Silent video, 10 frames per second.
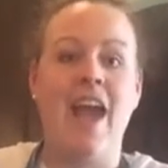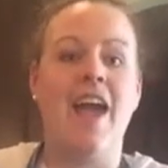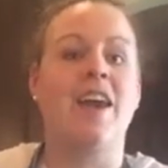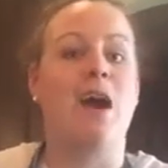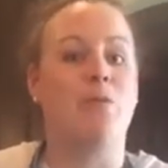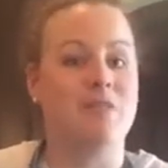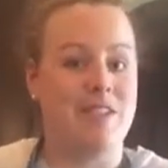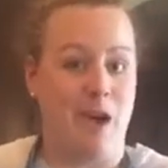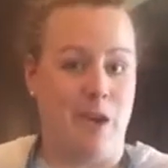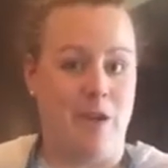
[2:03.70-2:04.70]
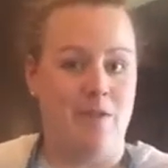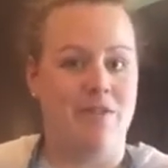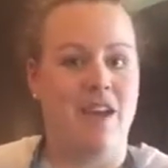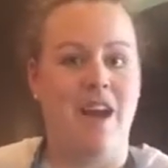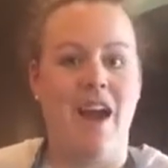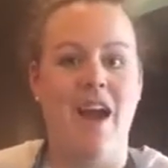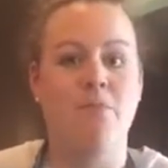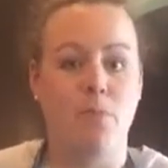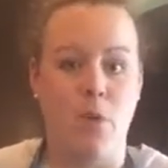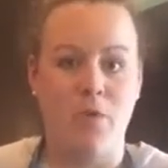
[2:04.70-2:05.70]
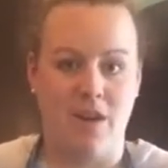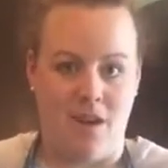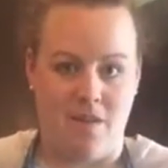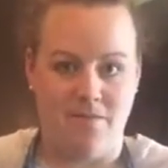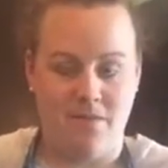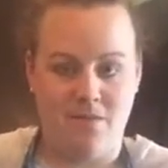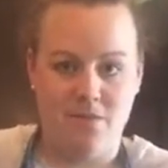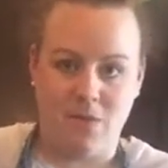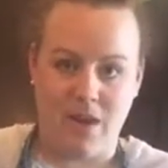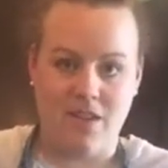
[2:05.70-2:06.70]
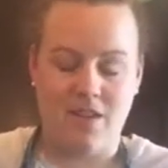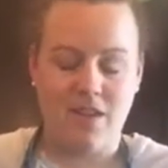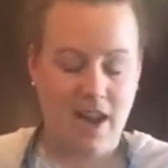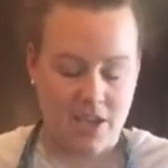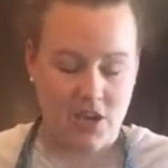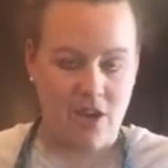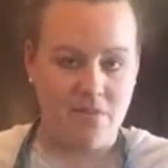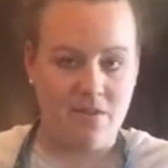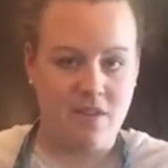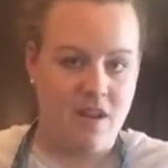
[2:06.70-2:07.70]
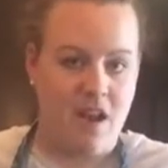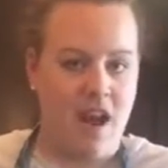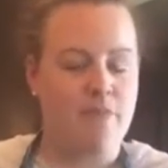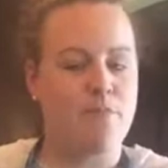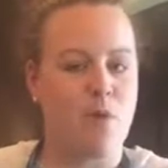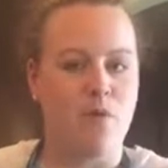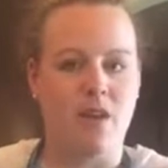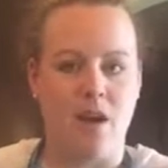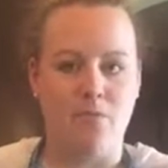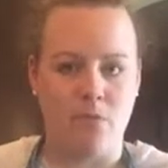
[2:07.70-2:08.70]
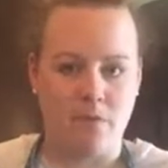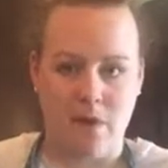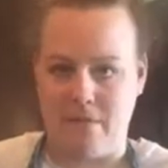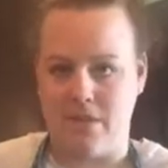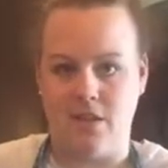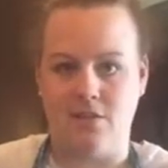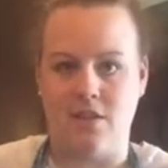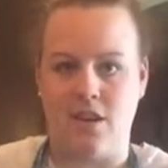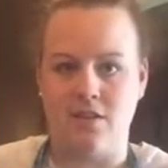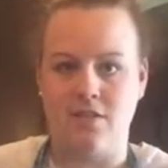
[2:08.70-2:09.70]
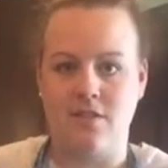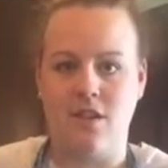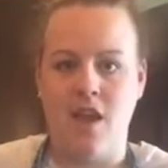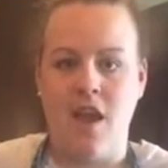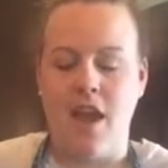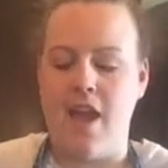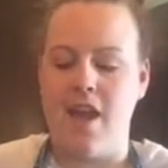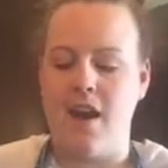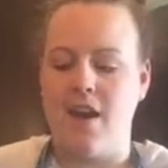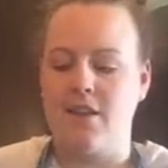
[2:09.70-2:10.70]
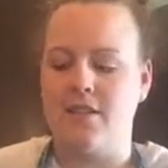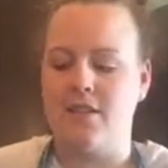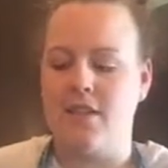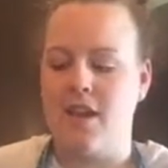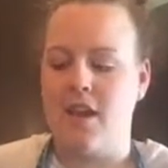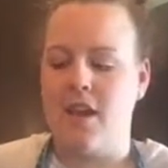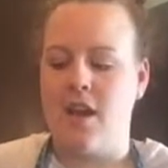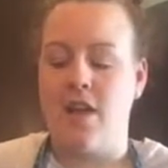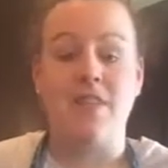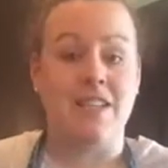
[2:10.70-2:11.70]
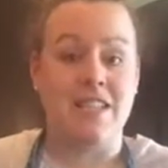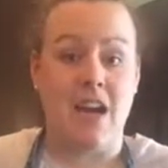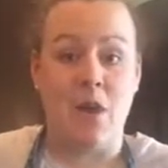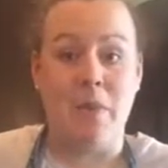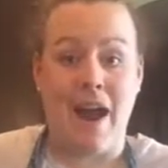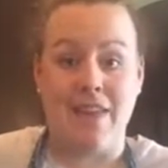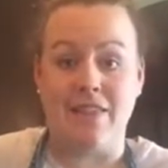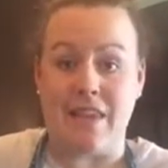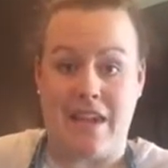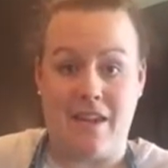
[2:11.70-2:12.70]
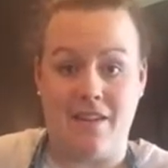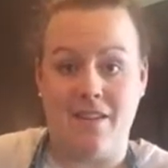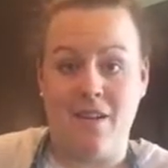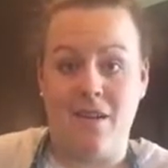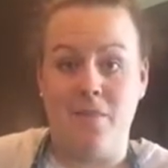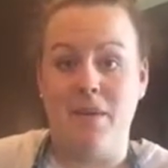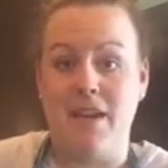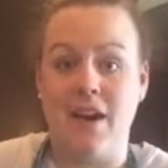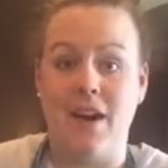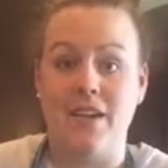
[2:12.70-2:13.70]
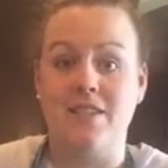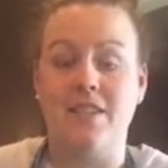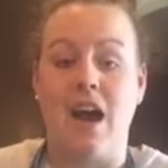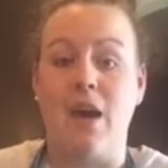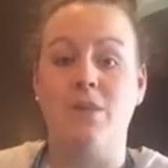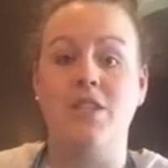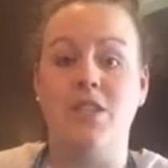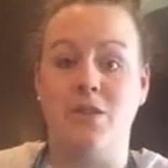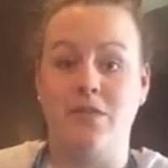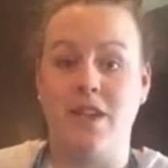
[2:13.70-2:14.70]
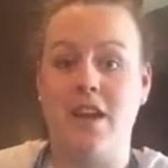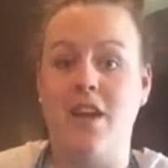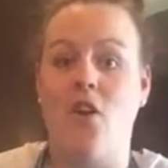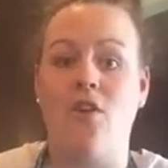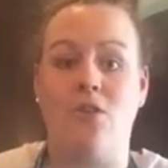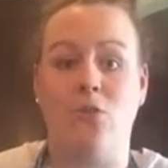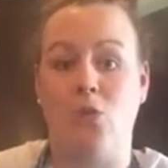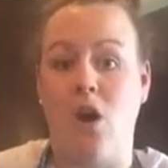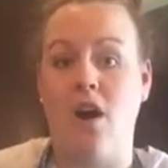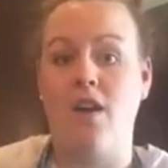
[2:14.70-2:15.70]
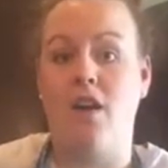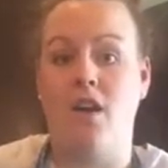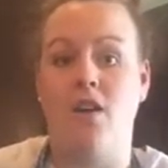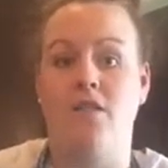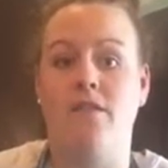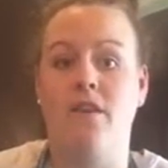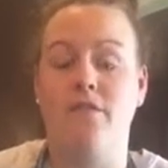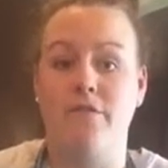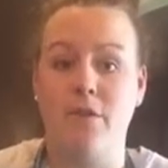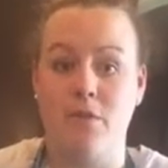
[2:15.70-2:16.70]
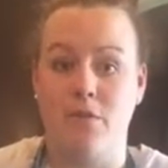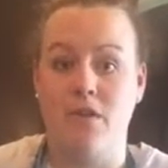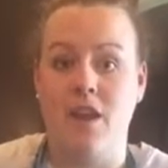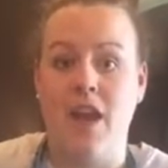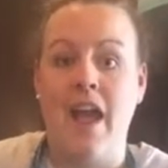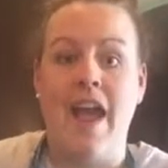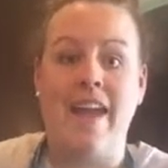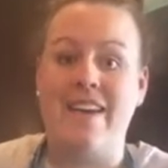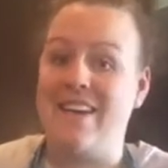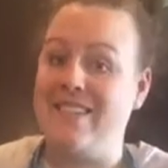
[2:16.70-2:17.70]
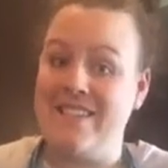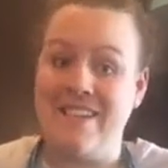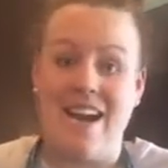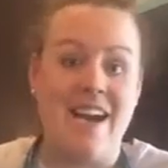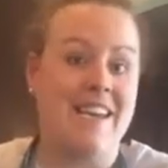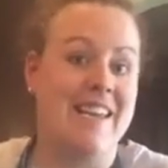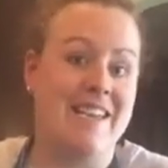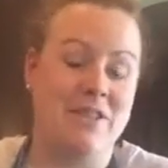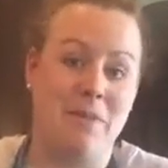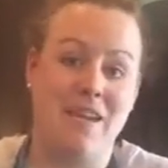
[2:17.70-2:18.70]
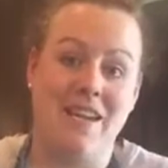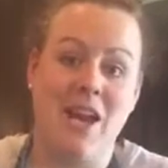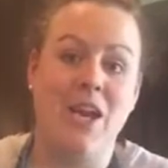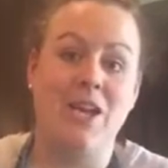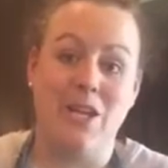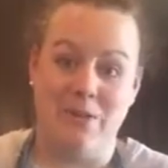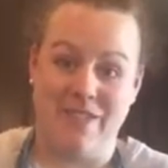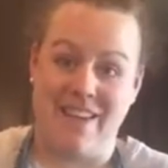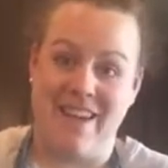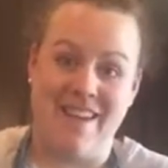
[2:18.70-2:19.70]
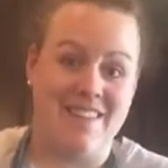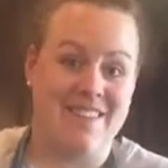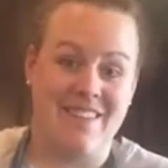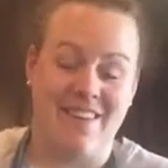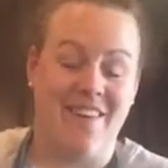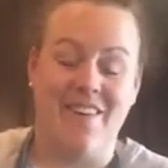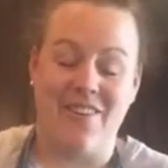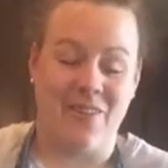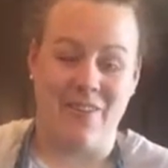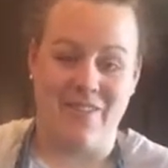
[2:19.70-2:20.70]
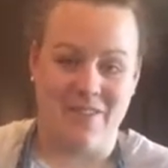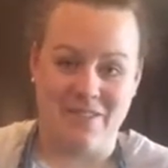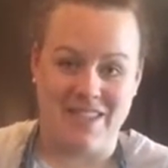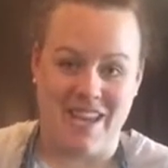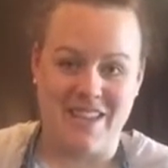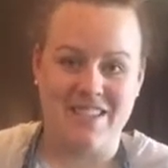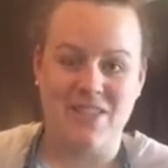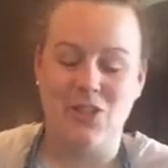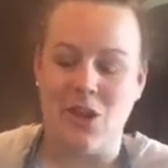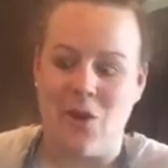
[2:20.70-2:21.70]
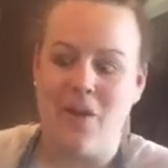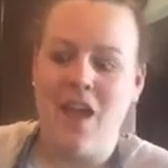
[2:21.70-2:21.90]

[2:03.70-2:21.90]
and I will tell you that I have broken up with ketchup. I've broken up with barbecue sauce, and that's not a bad thing because I was using it on a lot of food, and I did not need to be using it on all of those things. So,